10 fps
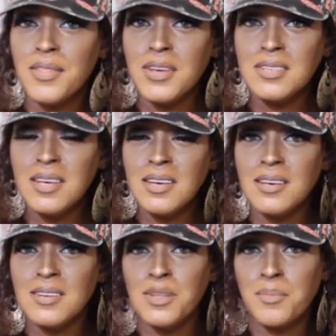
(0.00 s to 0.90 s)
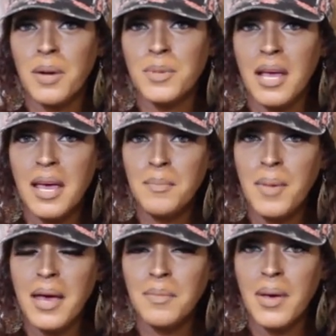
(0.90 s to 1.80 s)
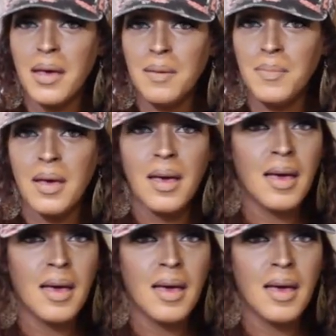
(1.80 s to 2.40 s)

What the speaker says: This is the Brahmin Handbag Babe,